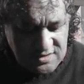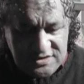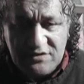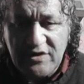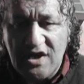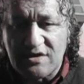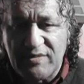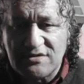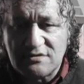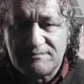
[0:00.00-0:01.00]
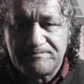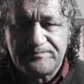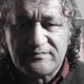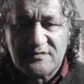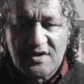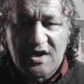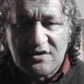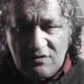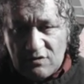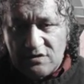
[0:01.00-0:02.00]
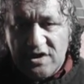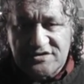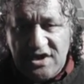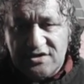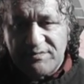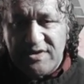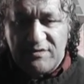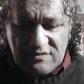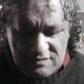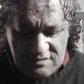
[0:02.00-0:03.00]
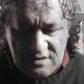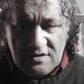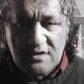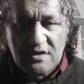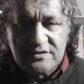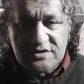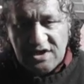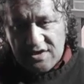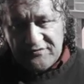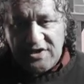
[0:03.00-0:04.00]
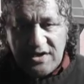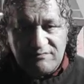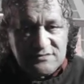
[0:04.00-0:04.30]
Doug Rickard Bell and all those other people that I've named.